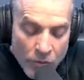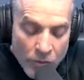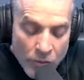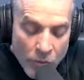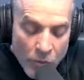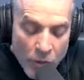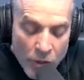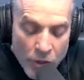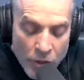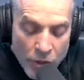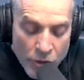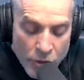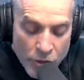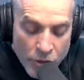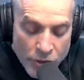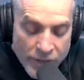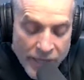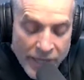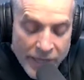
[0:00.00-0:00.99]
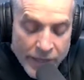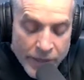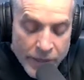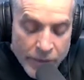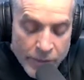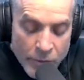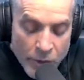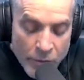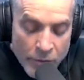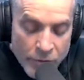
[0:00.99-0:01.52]
what are your
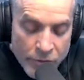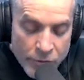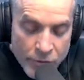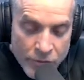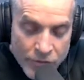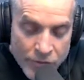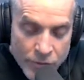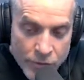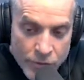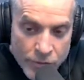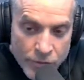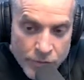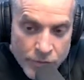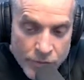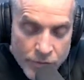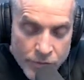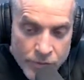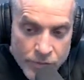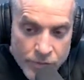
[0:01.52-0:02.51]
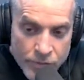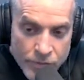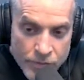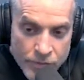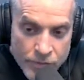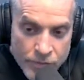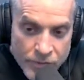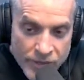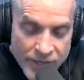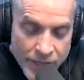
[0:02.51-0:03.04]
decadent moments with food
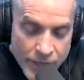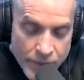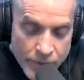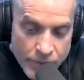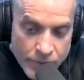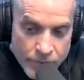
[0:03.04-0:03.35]
today?